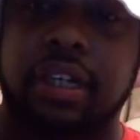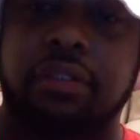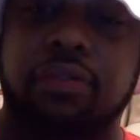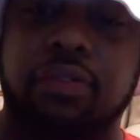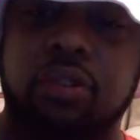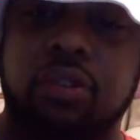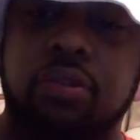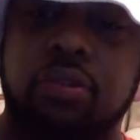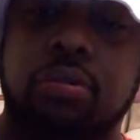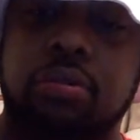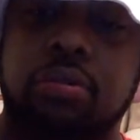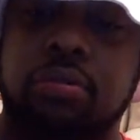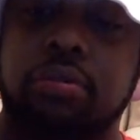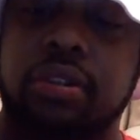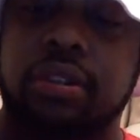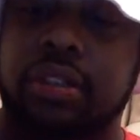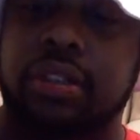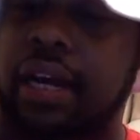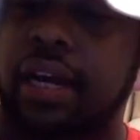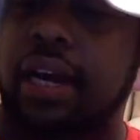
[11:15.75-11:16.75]
if you
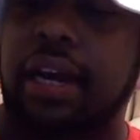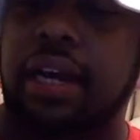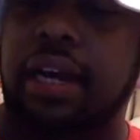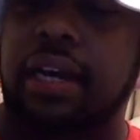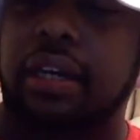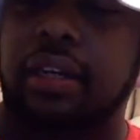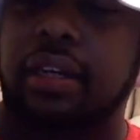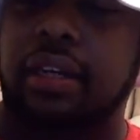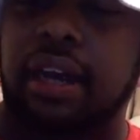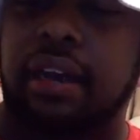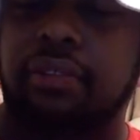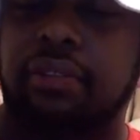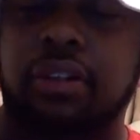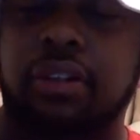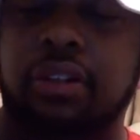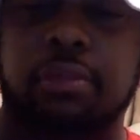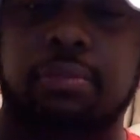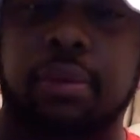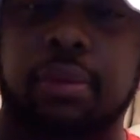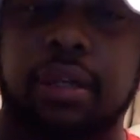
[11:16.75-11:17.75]
decide
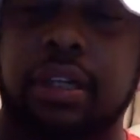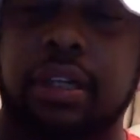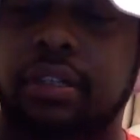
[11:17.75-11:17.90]
after a month,